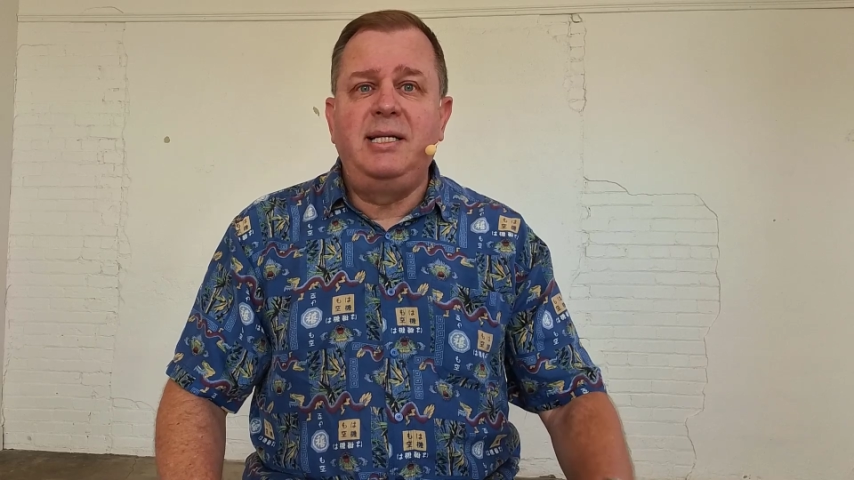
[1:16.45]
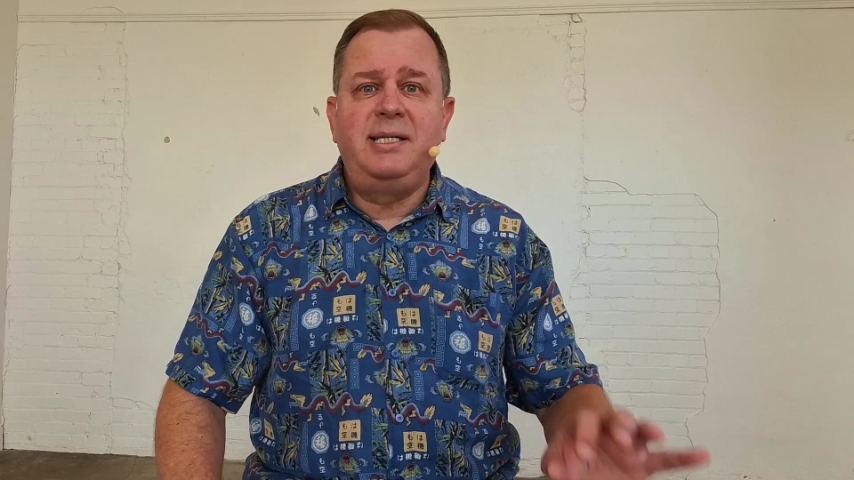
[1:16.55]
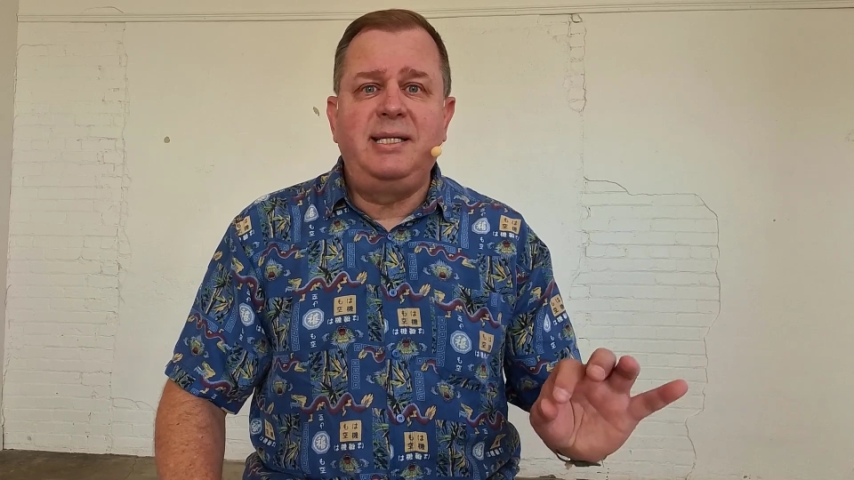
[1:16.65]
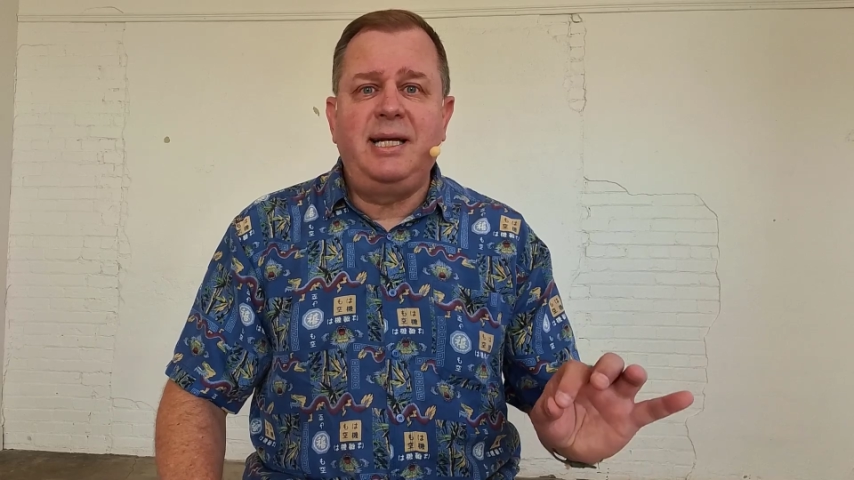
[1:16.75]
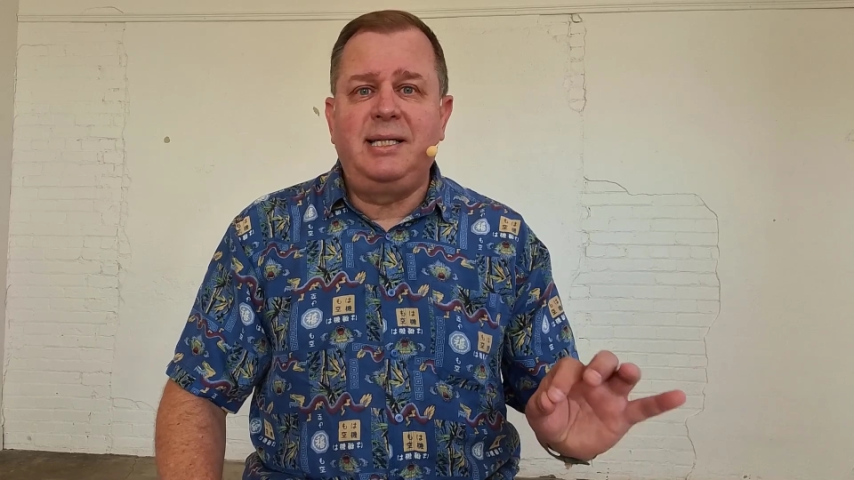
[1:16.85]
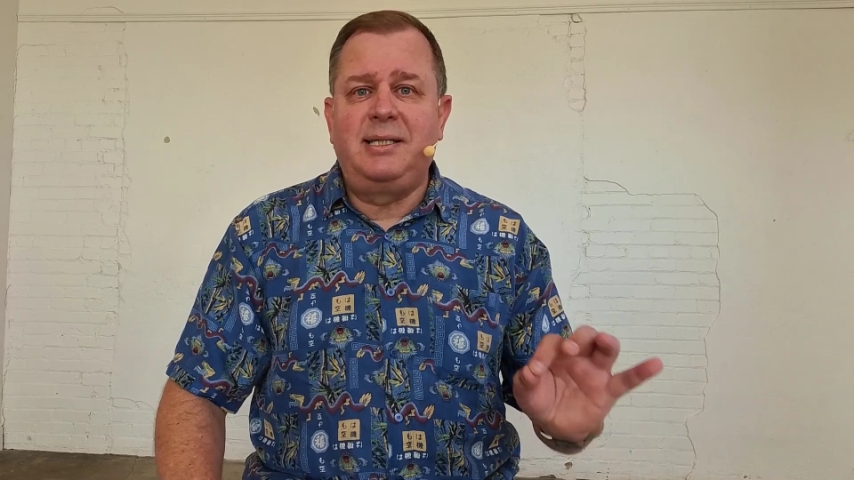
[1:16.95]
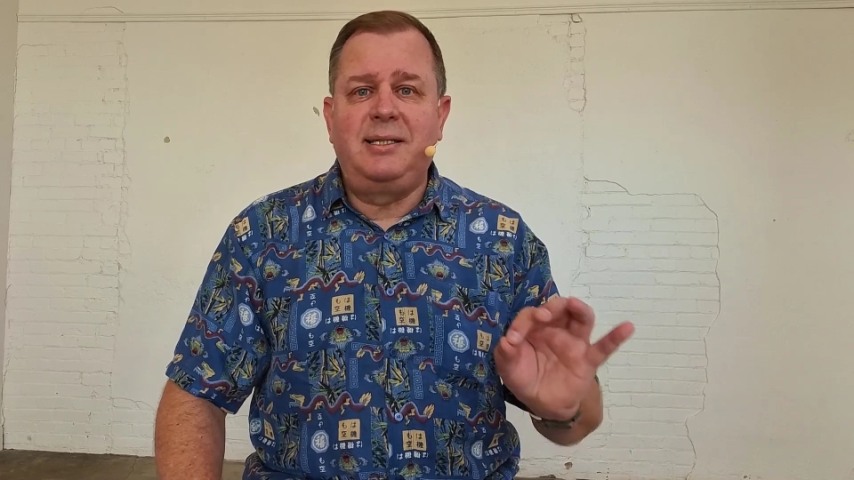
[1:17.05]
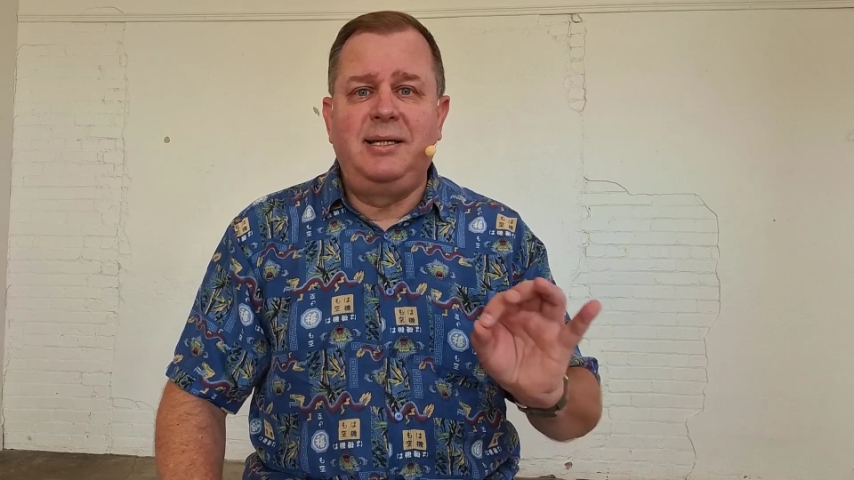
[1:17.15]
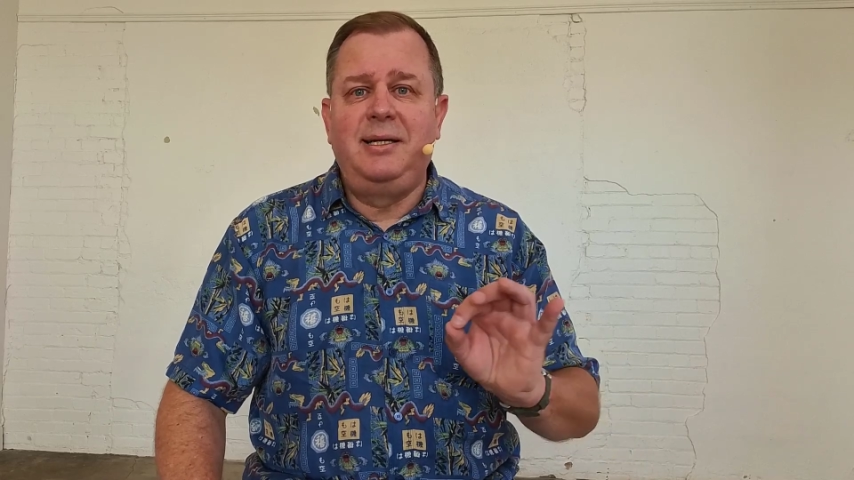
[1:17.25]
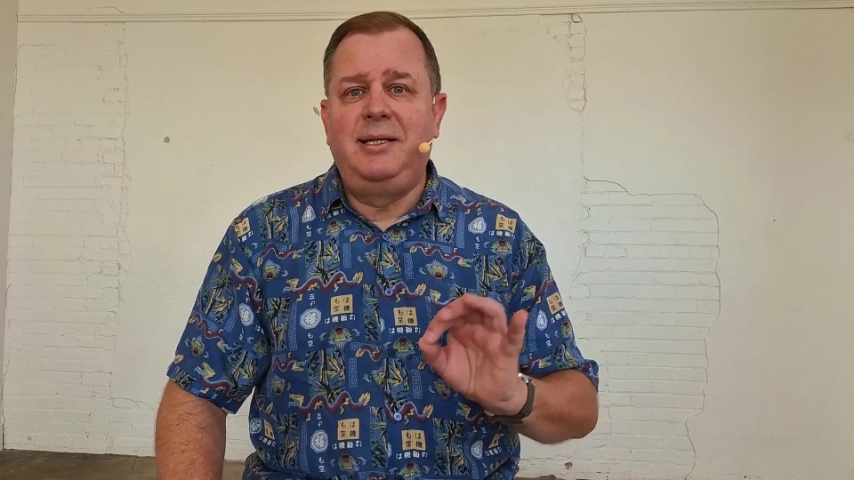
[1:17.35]

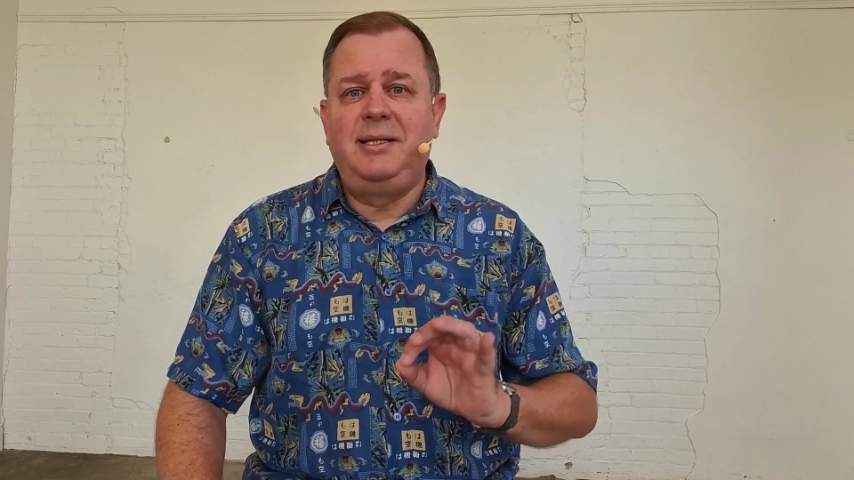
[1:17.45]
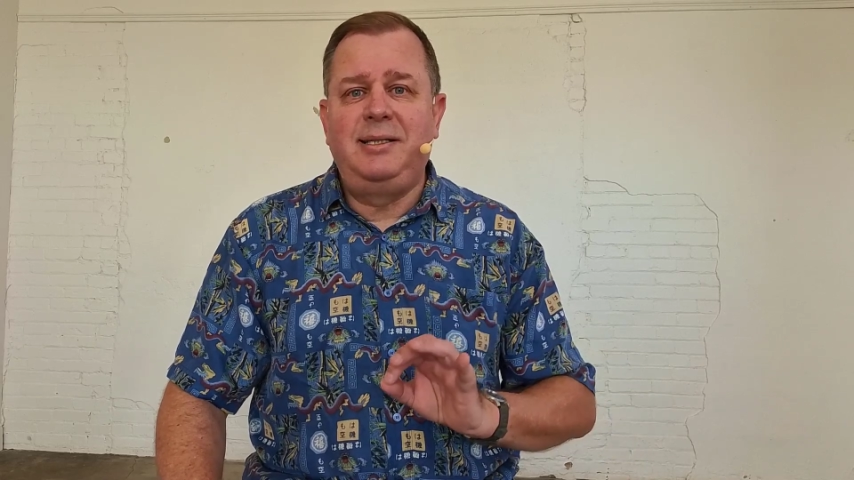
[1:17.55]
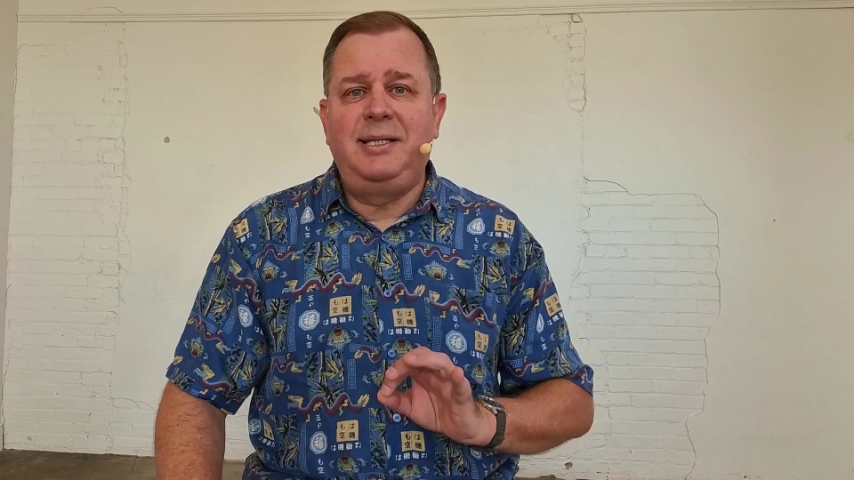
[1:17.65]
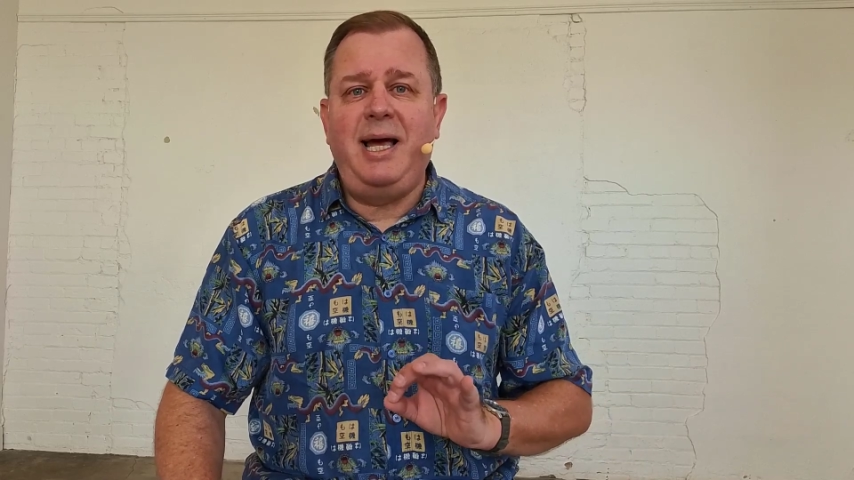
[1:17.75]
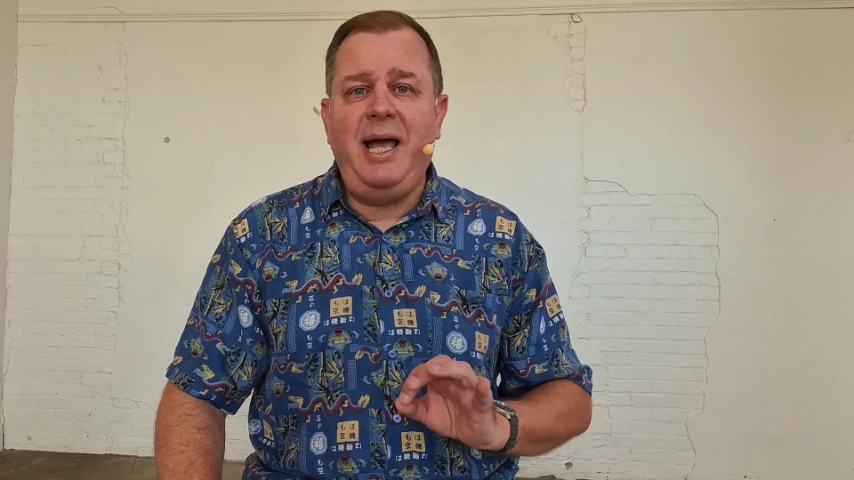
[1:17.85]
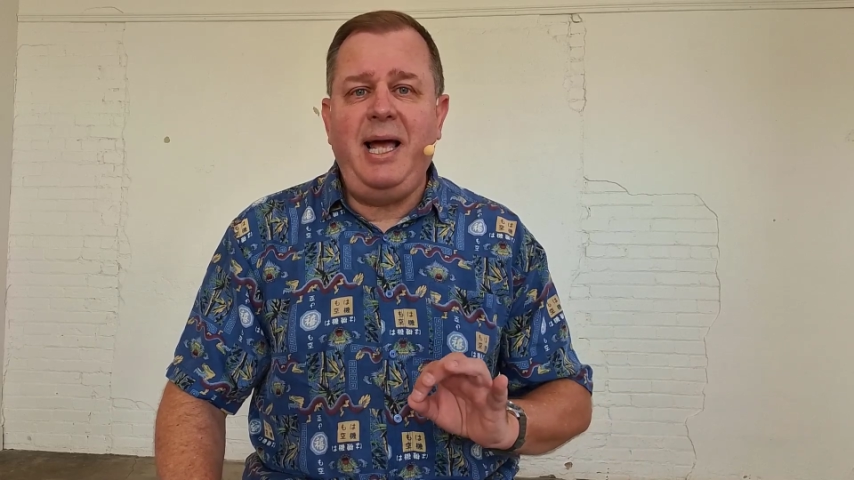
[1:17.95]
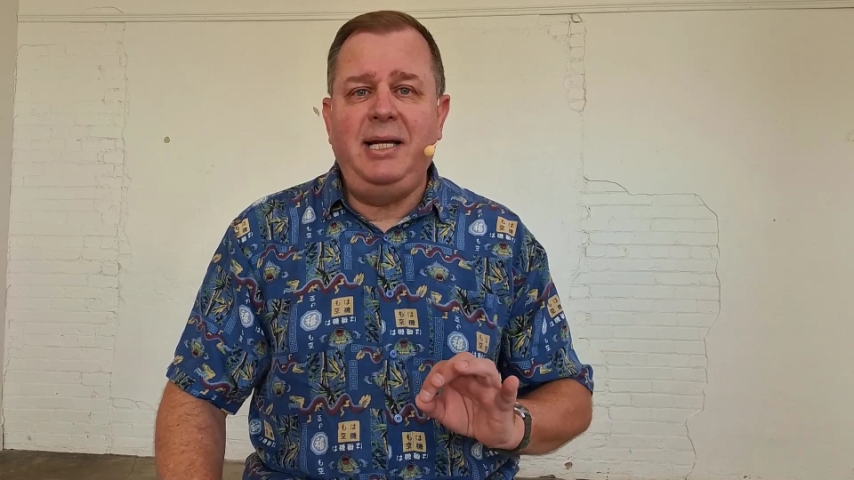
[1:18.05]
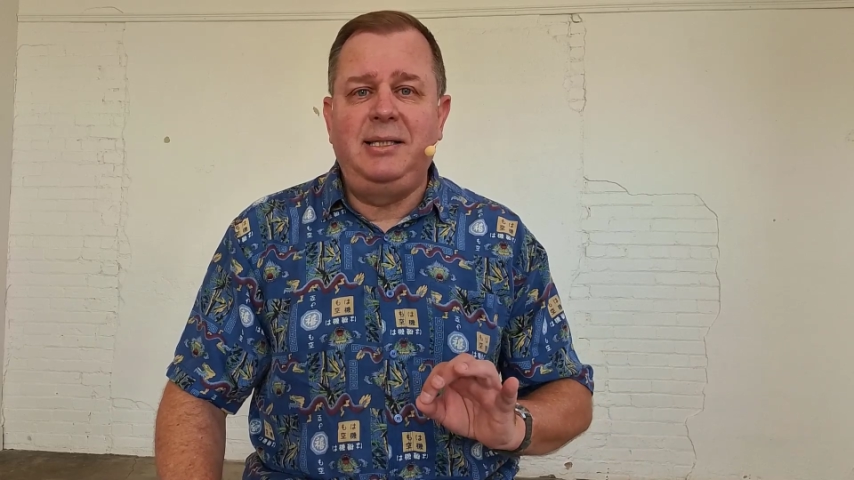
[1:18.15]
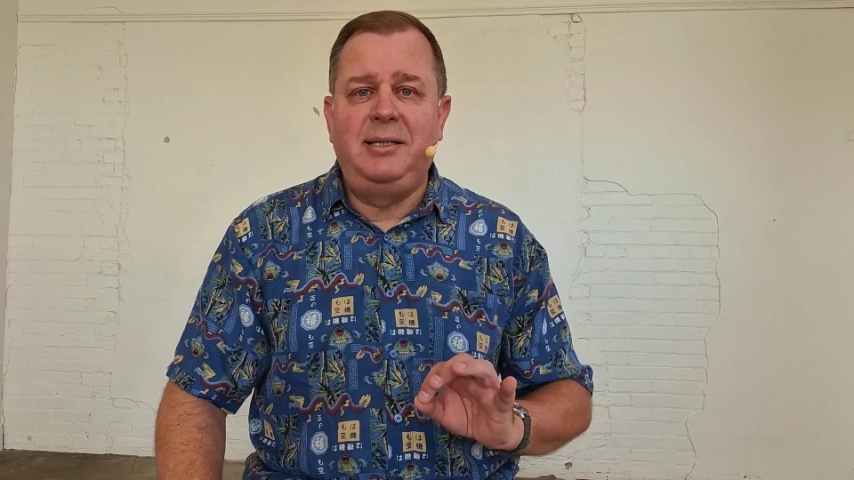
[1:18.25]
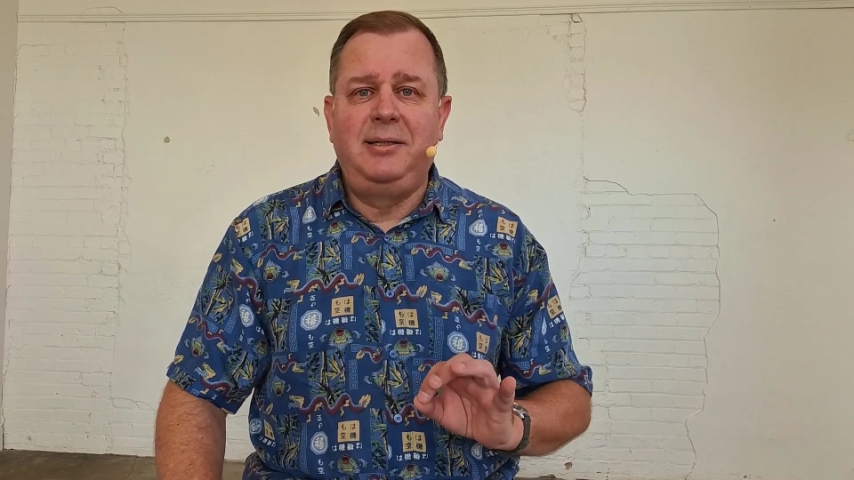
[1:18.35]
6 to
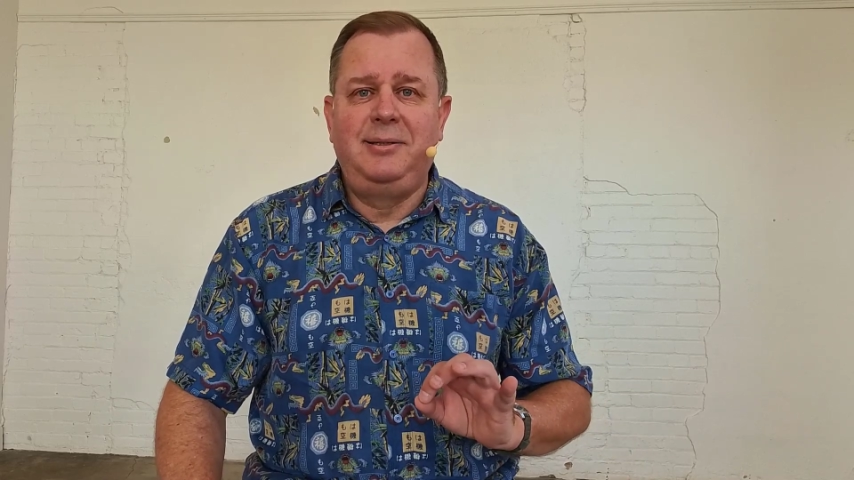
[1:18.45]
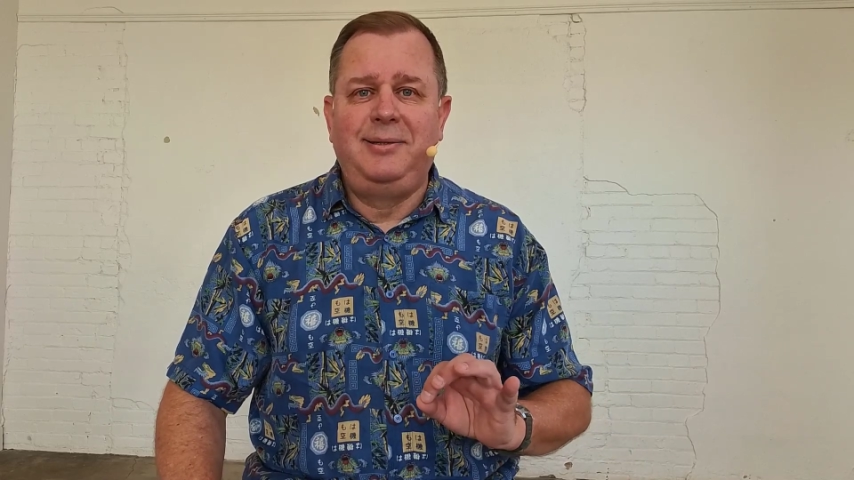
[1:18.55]
8.